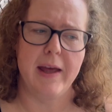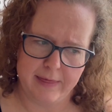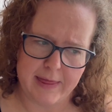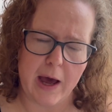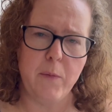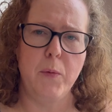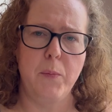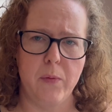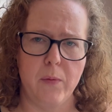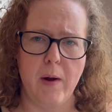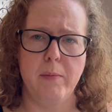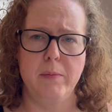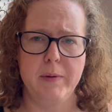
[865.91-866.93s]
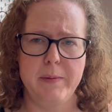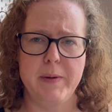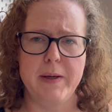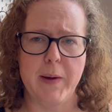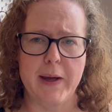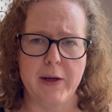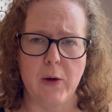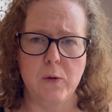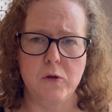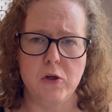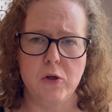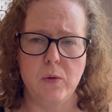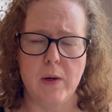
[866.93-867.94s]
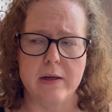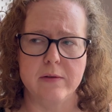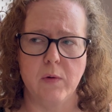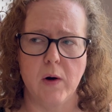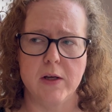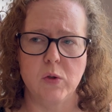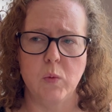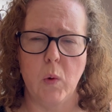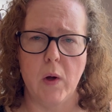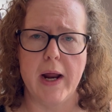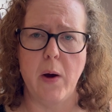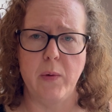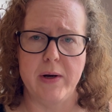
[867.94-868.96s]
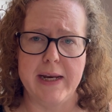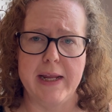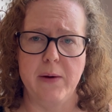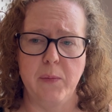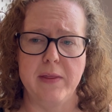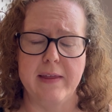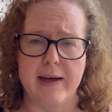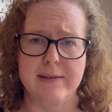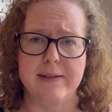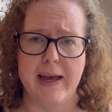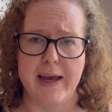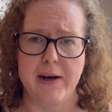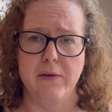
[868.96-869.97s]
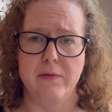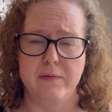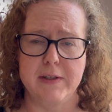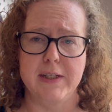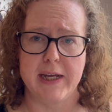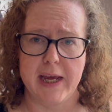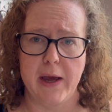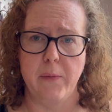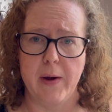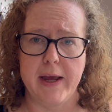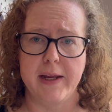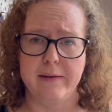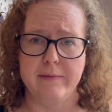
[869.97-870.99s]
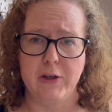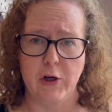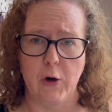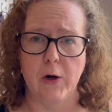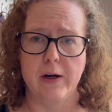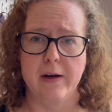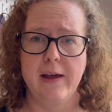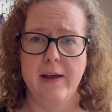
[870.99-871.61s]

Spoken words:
that will probably be my go-to as far as what I would knit with that skein of DK weight yarn,